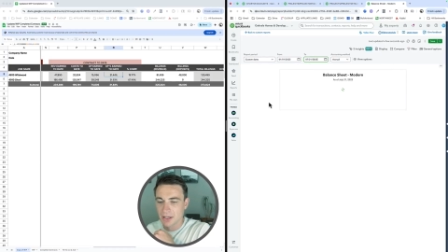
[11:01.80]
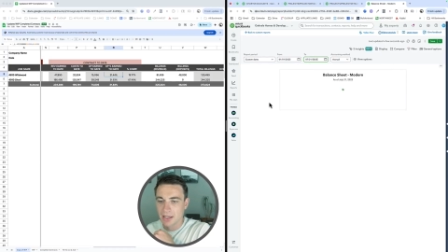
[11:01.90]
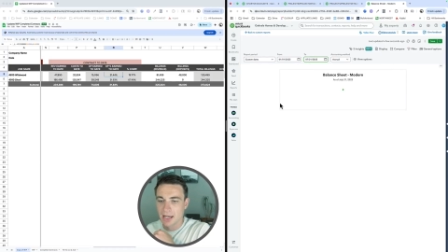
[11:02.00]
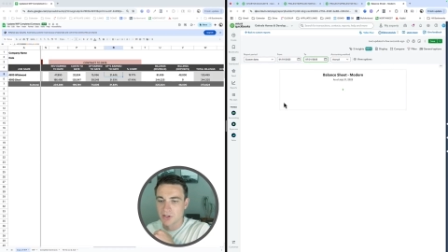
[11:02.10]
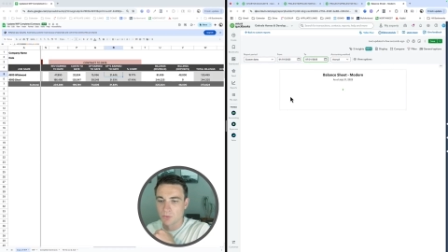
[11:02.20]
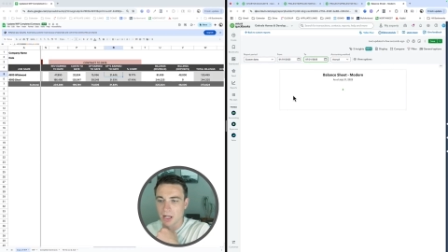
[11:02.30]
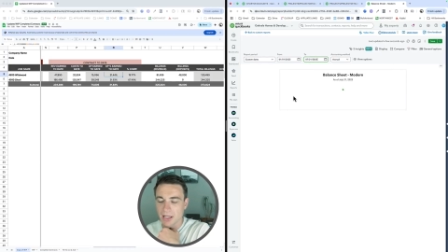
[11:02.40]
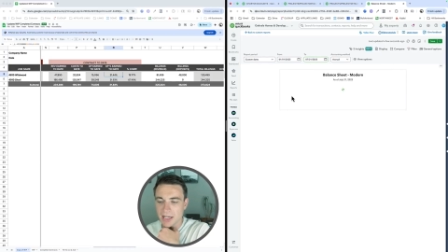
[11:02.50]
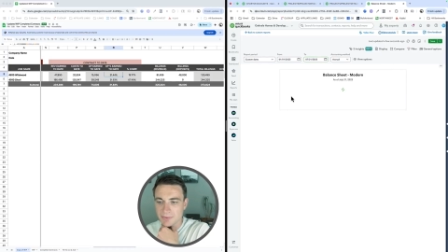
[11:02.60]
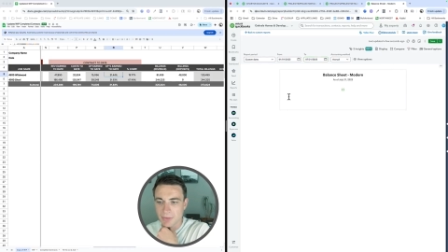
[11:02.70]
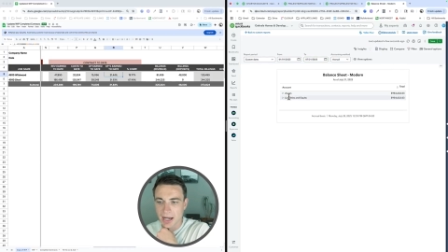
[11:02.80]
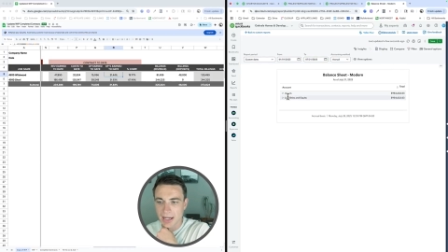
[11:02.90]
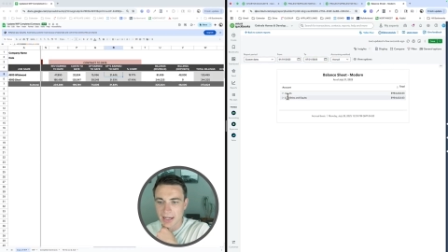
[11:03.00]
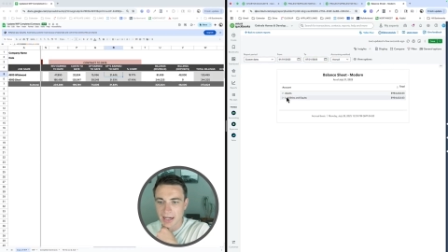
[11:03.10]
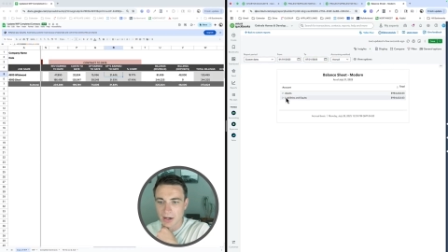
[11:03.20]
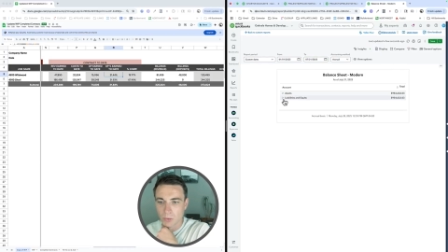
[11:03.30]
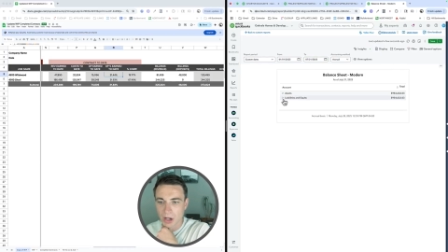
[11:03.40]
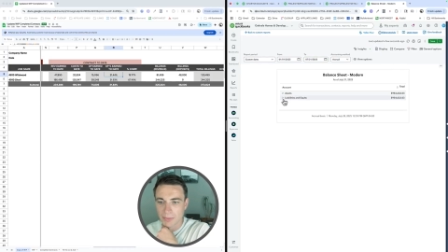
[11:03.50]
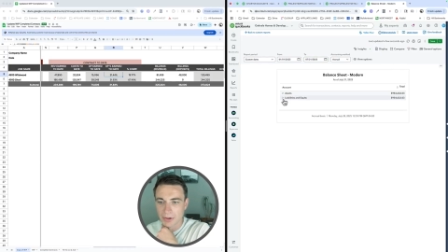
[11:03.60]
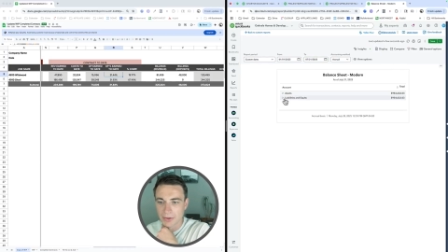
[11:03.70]
as well as my uh,
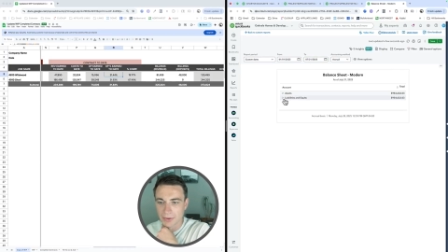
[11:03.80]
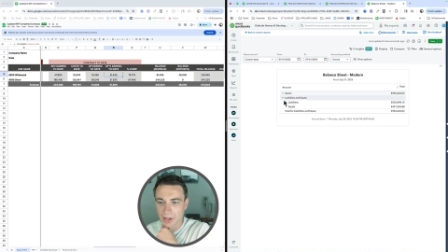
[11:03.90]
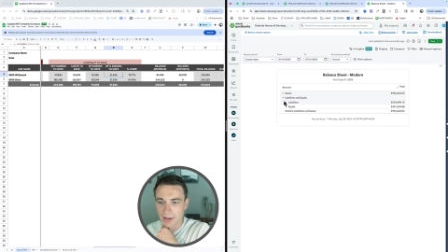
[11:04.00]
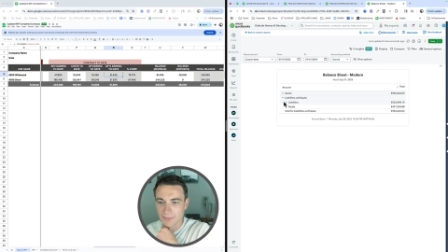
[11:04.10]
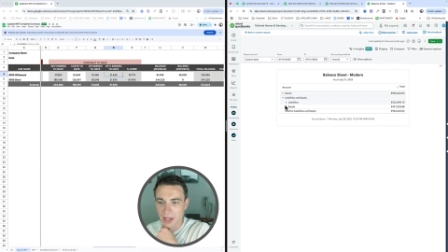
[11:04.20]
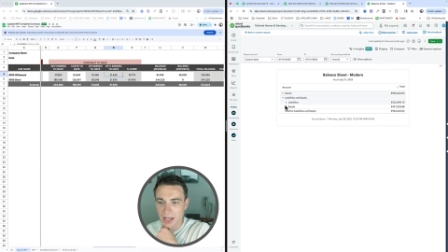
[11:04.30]
WIP, okay?